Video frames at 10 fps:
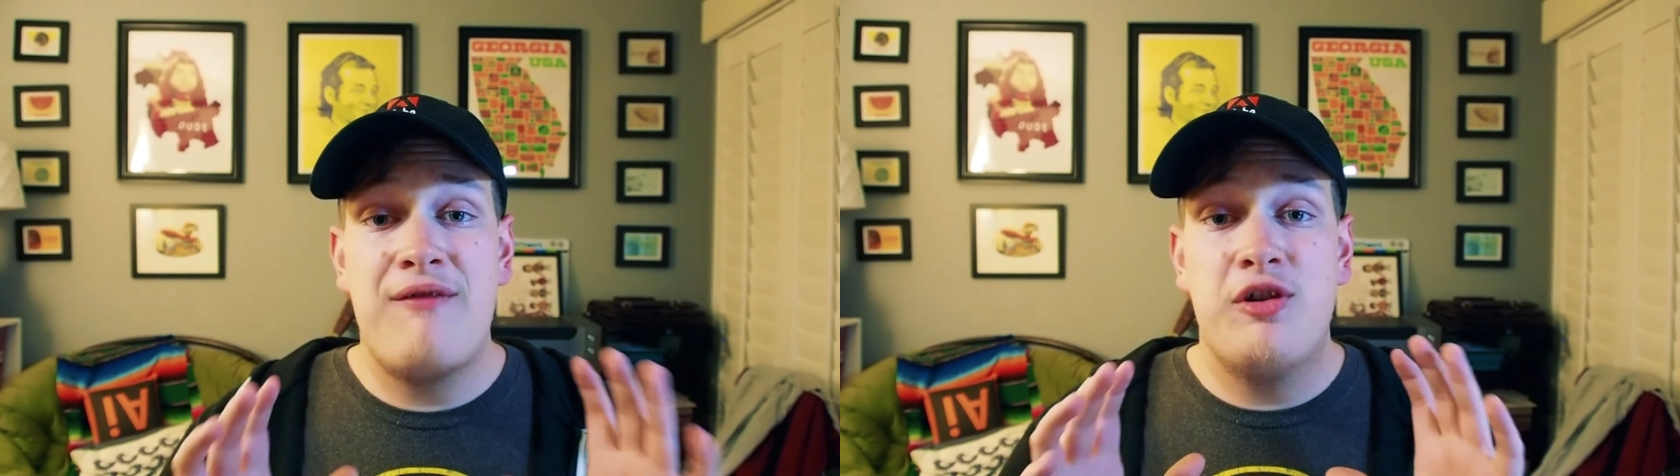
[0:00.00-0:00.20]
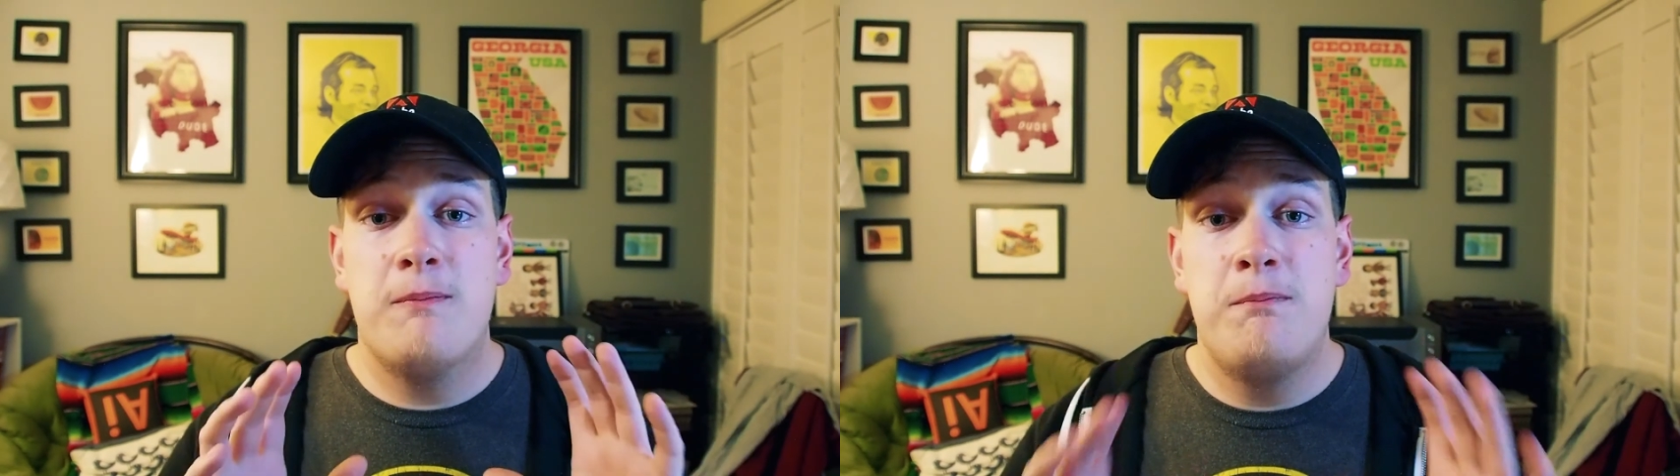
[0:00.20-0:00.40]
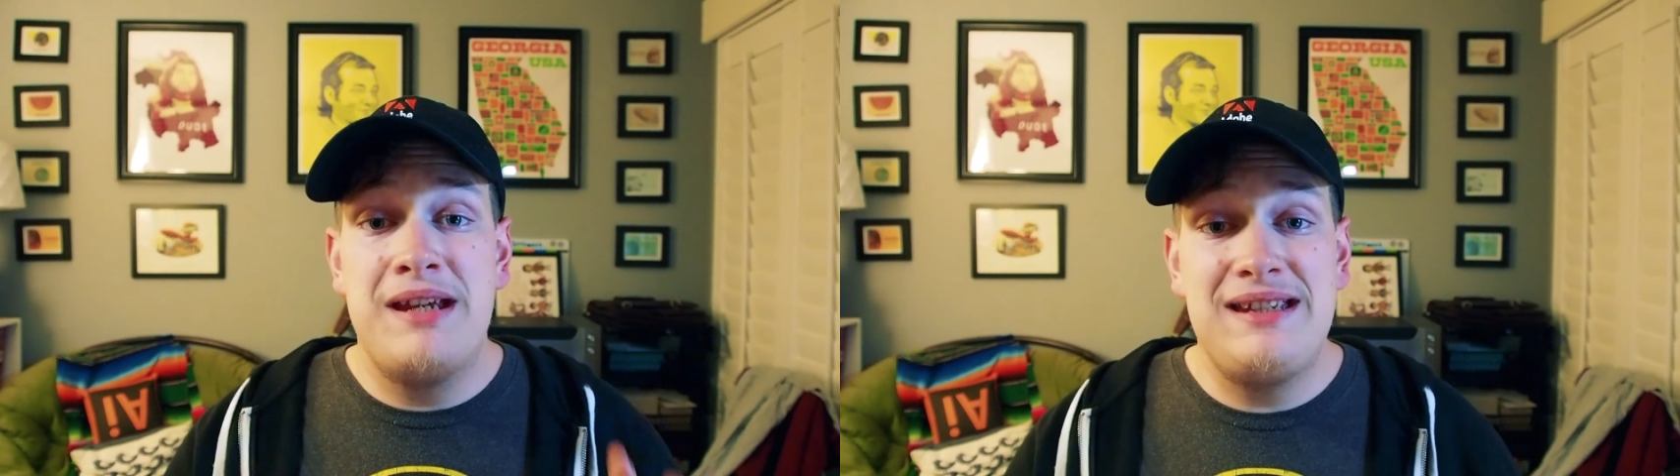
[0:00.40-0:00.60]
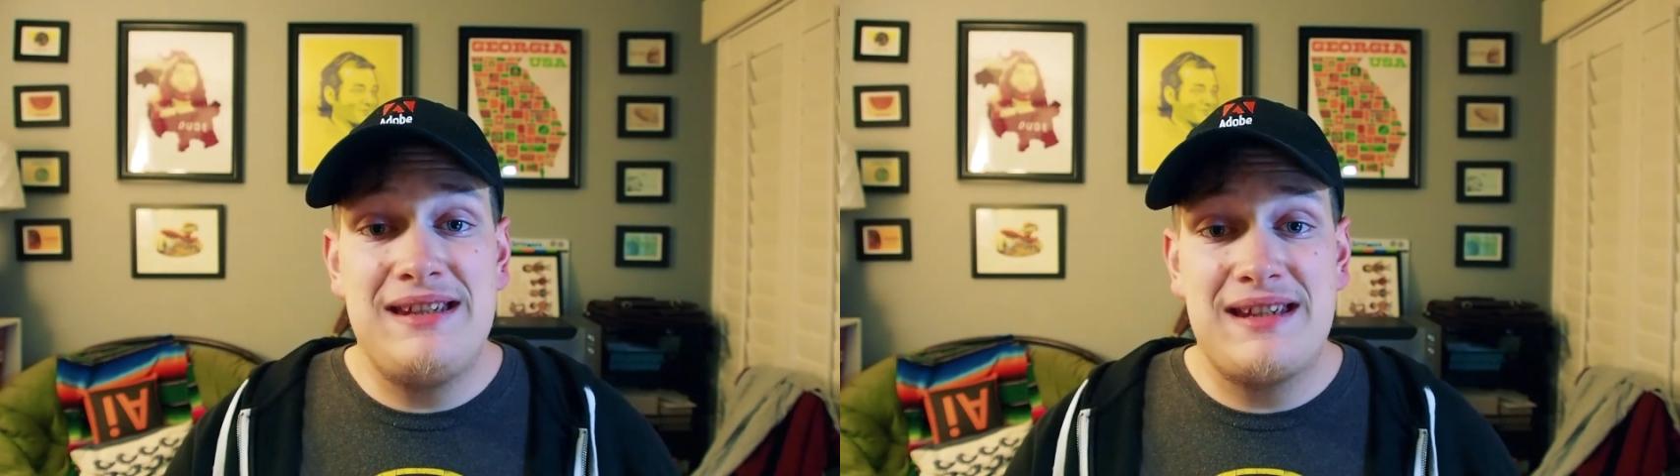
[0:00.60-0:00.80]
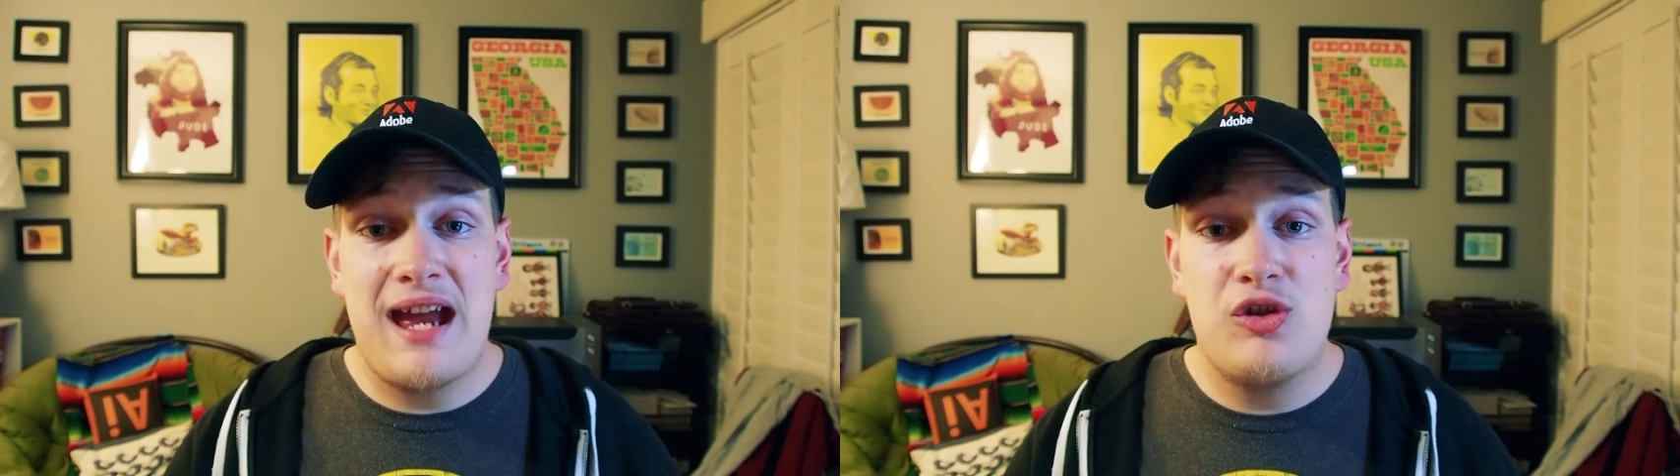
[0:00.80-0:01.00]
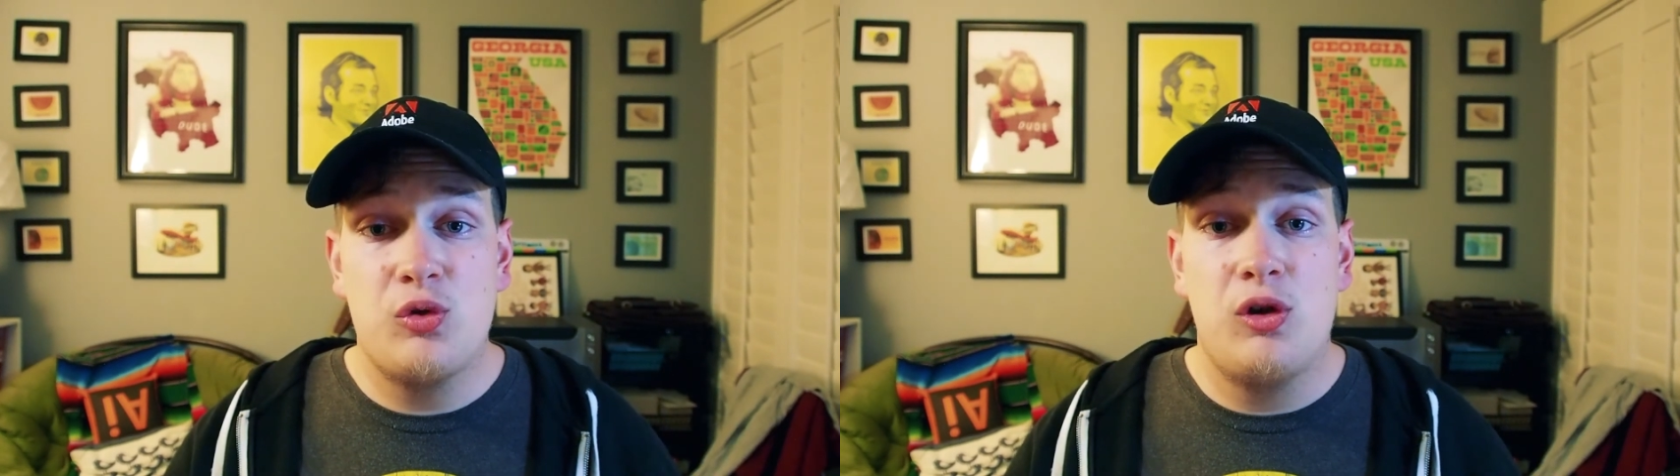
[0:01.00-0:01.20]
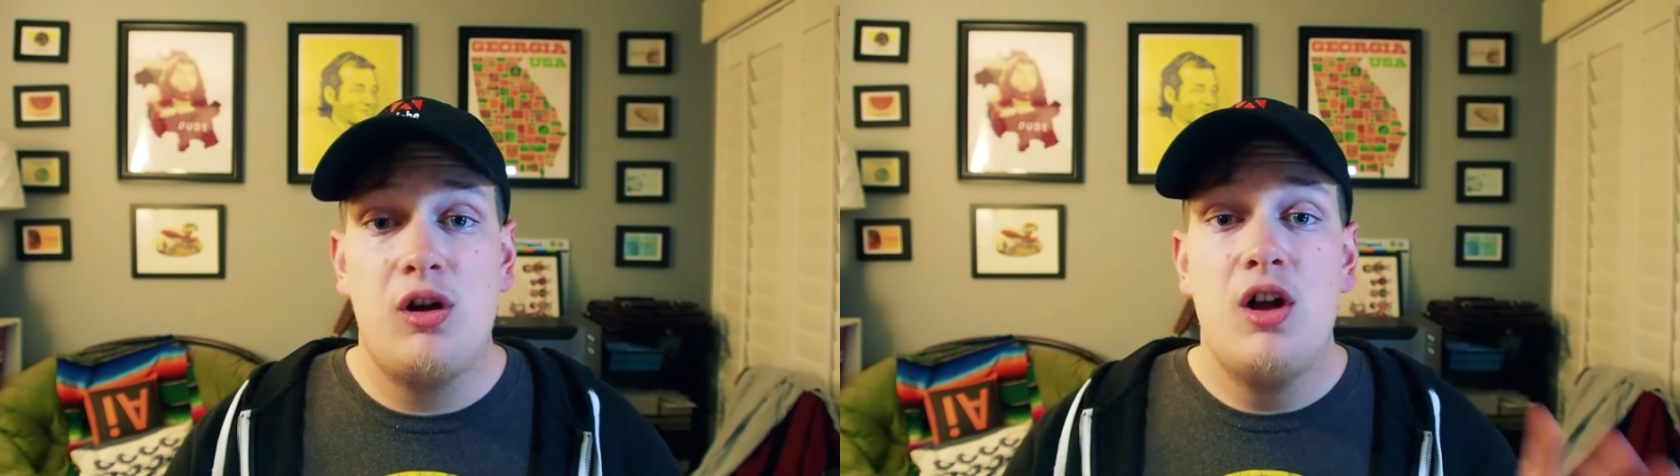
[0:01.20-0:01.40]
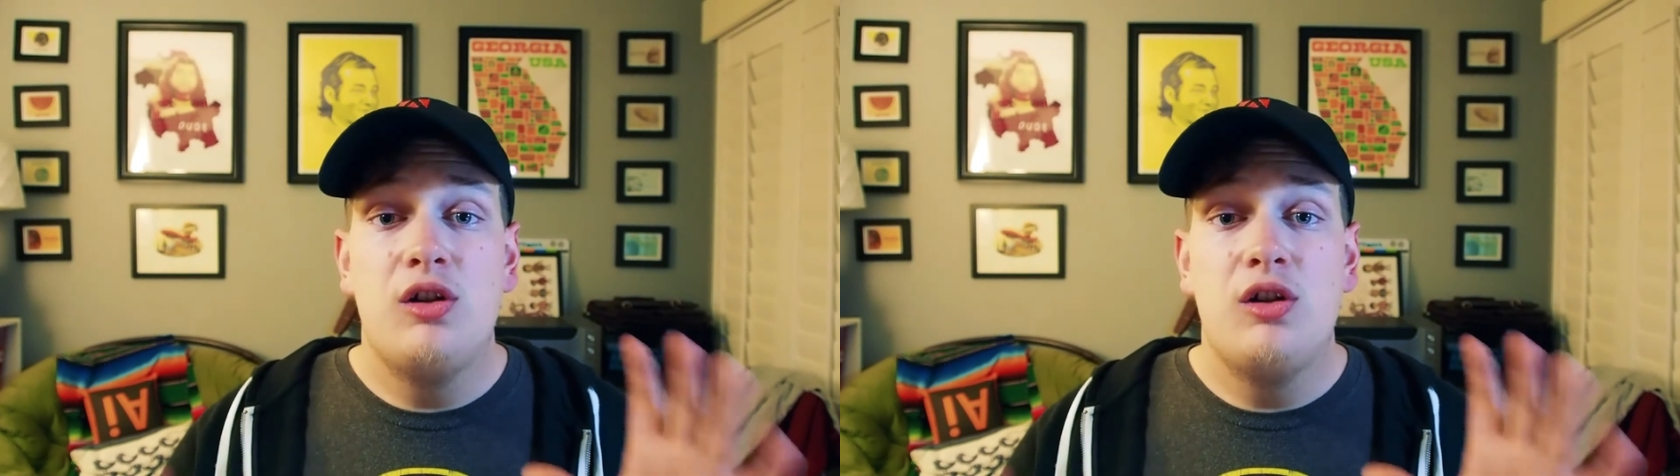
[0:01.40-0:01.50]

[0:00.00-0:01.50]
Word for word: of your busy schedule